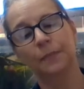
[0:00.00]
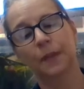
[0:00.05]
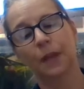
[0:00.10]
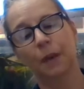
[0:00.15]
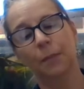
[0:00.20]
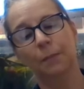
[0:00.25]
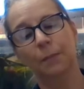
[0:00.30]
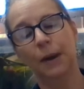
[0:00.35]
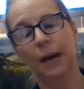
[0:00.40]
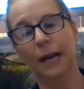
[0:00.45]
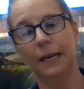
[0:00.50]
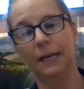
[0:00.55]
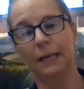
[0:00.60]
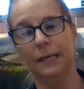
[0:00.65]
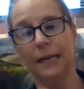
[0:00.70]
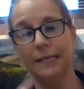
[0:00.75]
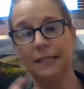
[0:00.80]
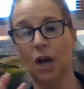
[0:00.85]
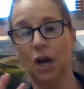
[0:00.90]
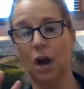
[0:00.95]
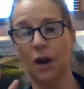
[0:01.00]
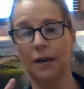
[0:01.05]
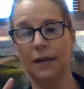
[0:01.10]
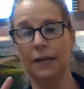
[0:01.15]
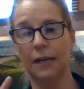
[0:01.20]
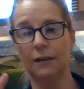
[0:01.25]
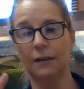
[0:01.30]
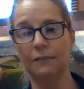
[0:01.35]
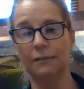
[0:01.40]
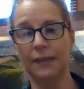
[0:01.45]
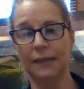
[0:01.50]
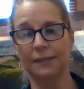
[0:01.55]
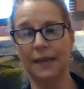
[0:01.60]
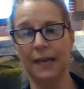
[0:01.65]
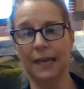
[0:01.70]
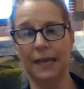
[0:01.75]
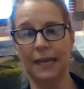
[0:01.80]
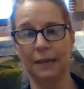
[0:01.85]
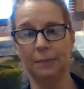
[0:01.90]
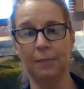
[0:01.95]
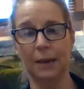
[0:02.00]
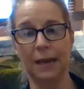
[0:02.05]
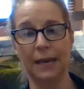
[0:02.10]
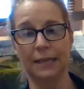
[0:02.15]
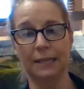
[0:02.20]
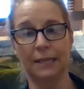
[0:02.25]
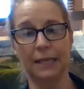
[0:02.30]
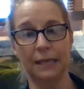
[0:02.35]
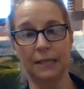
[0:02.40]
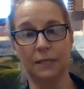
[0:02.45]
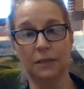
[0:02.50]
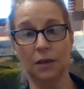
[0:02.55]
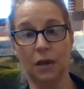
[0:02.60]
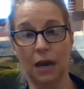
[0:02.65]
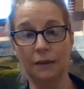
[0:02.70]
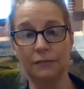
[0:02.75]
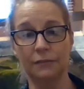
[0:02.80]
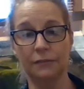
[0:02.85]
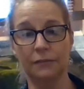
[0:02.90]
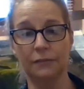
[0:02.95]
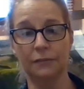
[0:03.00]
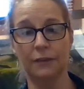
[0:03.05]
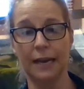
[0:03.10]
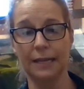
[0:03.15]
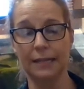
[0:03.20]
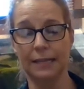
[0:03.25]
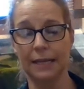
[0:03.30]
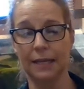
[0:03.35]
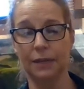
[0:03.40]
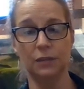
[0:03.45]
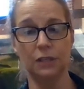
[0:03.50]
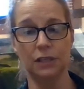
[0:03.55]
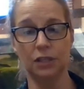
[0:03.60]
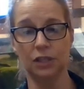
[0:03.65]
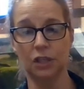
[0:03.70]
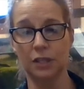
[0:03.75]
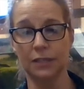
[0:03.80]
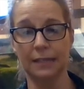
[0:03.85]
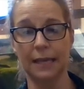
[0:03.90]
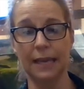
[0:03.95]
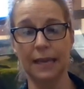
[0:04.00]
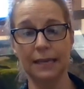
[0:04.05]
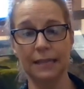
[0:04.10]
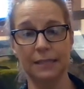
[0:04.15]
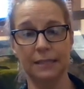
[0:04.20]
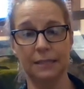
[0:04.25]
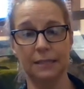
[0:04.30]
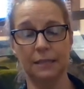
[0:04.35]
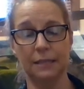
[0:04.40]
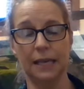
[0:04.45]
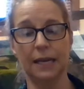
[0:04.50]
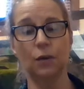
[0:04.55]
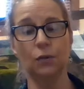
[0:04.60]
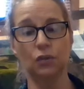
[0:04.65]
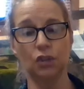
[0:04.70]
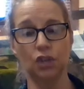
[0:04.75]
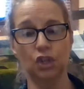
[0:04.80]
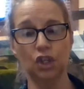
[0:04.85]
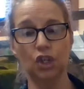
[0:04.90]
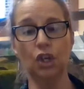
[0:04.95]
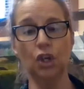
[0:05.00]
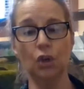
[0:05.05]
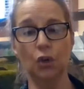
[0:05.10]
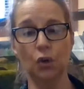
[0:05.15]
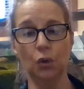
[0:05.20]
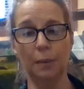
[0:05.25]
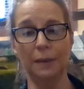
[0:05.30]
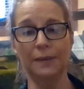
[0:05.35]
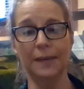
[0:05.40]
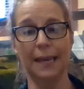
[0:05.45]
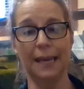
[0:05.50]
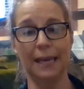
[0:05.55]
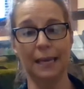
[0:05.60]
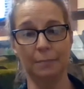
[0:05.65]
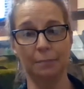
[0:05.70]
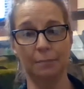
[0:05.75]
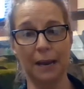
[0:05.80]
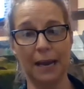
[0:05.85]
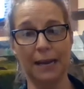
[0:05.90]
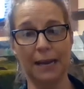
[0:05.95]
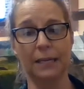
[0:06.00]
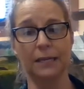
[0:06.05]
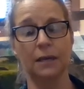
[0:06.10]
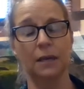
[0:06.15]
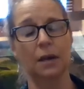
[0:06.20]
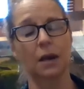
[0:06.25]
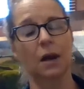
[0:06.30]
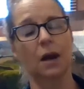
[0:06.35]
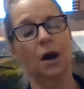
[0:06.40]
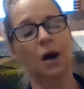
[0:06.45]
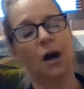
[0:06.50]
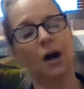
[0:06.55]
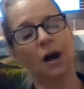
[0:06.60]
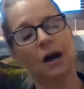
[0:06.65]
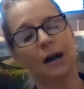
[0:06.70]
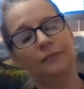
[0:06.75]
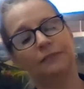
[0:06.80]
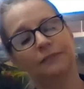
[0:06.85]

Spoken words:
but it's hard enough that they can bite things off, right? They use it just like, they don't chew, but they can bite off.